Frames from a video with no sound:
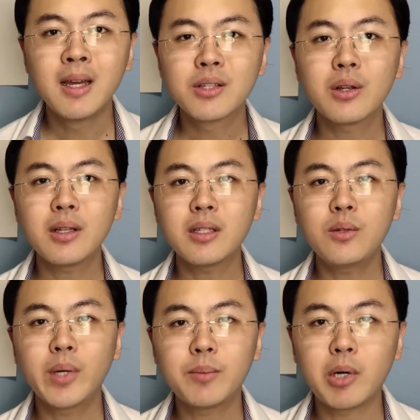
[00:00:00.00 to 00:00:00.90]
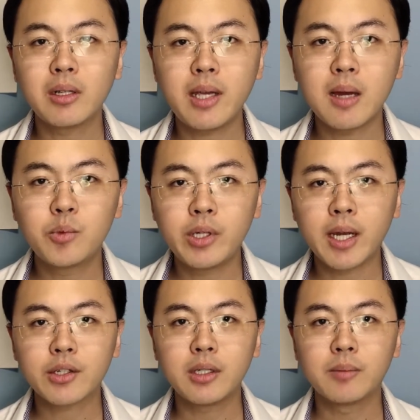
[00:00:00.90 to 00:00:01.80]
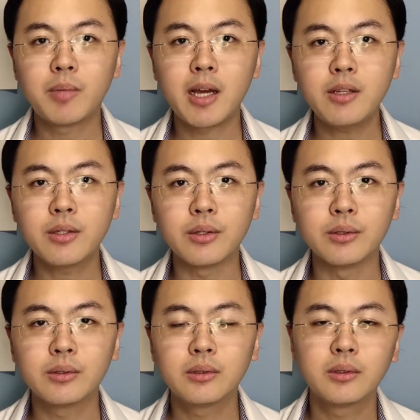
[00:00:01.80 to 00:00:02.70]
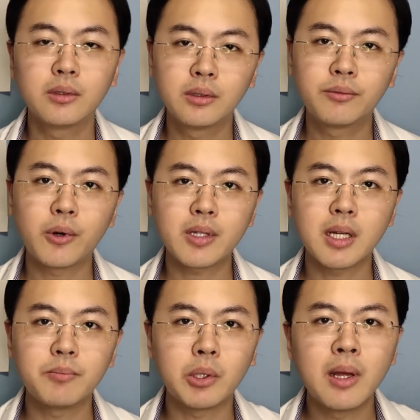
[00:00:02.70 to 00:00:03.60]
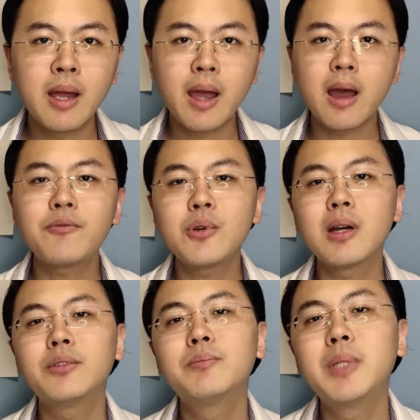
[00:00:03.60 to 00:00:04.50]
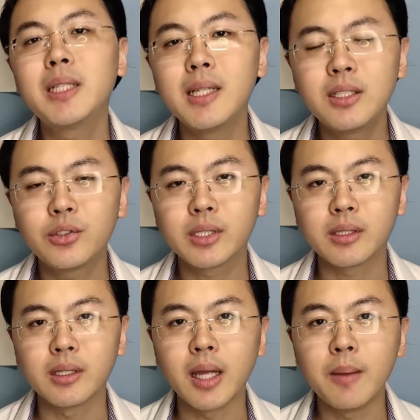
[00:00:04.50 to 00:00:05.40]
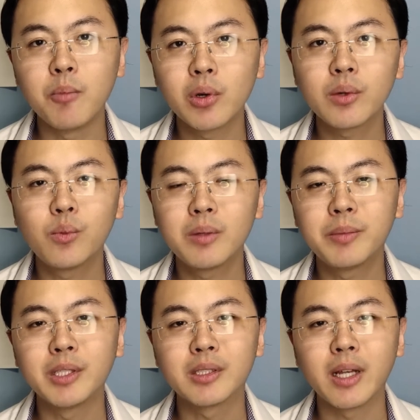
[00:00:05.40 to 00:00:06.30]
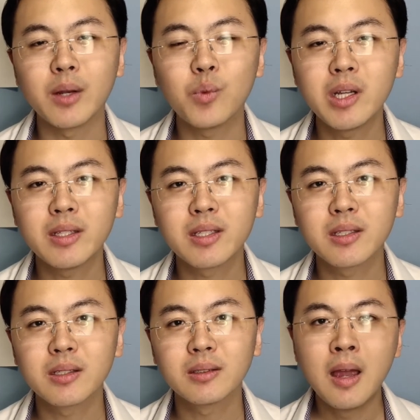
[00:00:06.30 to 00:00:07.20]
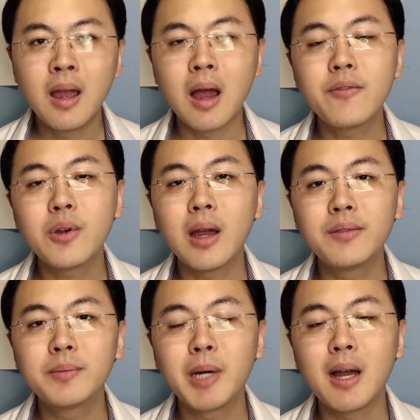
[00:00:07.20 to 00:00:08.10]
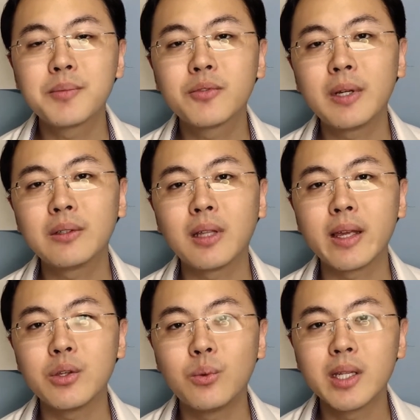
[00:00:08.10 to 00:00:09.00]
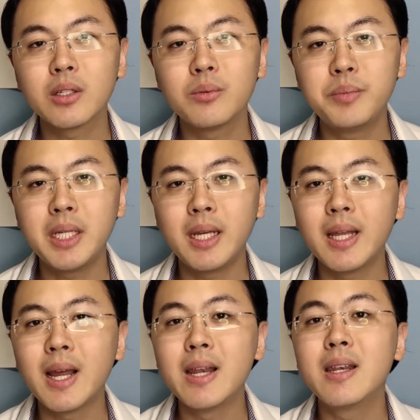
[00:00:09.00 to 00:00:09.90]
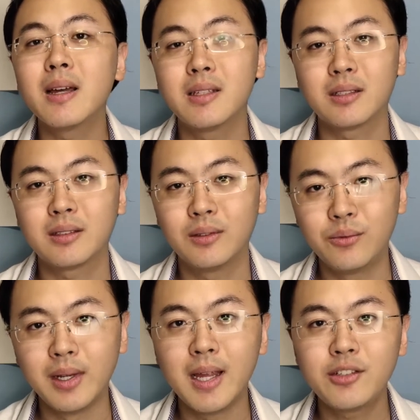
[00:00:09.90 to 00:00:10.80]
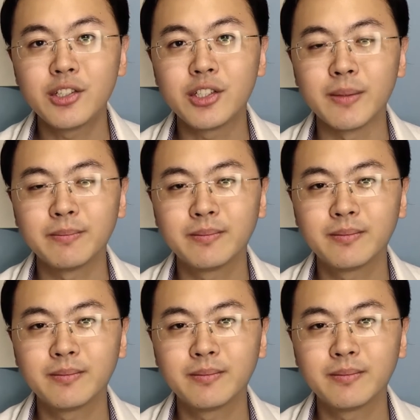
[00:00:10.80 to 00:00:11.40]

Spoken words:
So let's see whether polyamory actually applies to you. For example, have you ever been interested in more than one person at once? Have you ever perhaps felt like you wanted to be in another relationship?